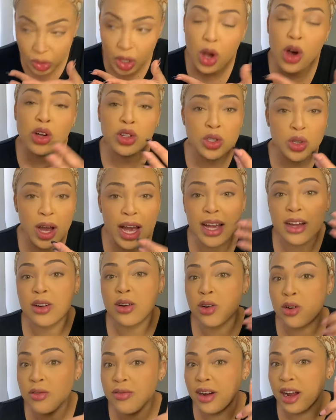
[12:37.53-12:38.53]
Also, I
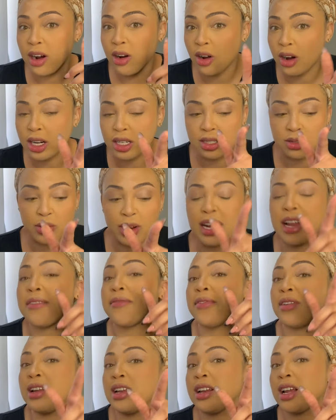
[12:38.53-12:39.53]
groove a lot when I
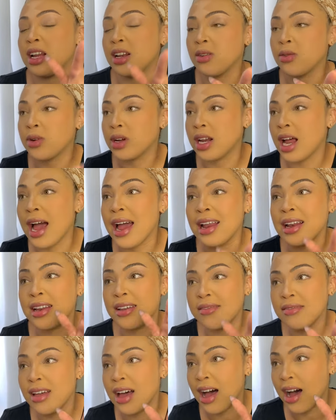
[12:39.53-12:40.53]
feel inadequate. I
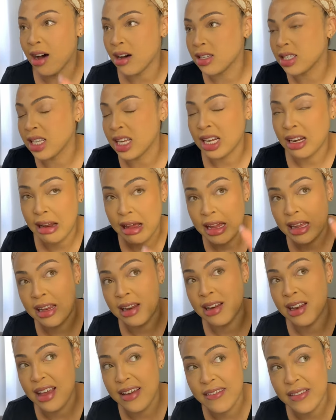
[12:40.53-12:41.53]
leave the house at like
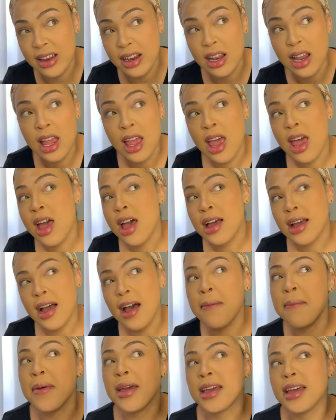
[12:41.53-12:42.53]
11,
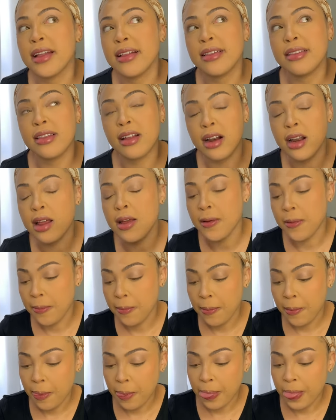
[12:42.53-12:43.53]
come back at 3.
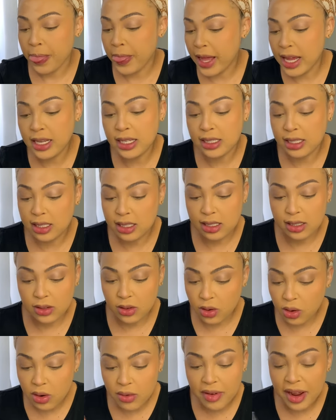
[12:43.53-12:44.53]
That
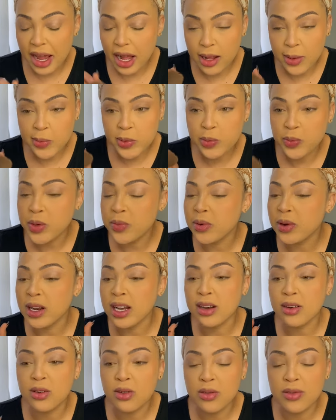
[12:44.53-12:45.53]
groove helps. People
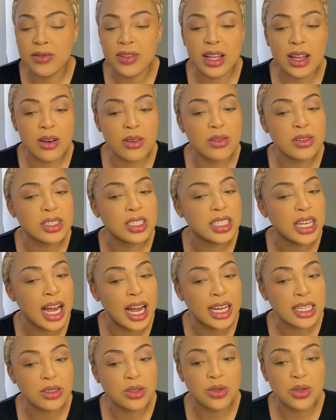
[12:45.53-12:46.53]
that groove, they don't
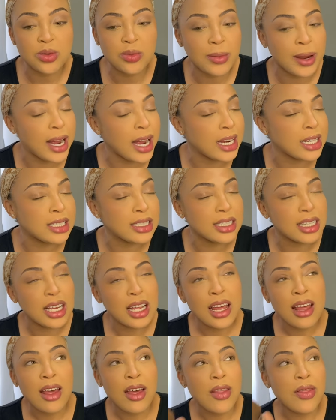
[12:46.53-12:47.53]
judge too much.
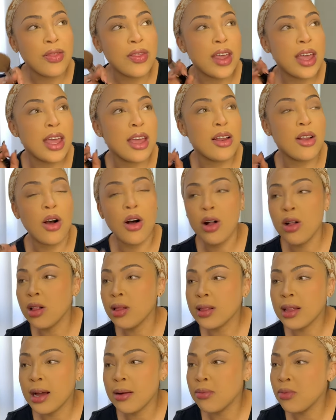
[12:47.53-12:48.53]
They all
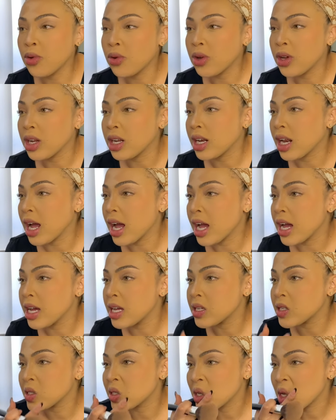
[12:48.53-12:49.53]
come looking
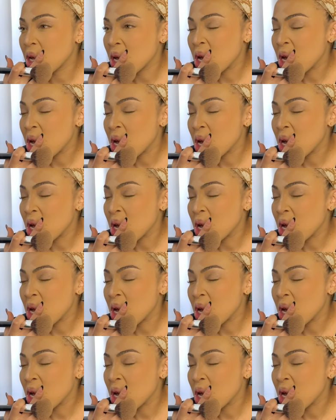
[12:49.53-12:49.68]
nice.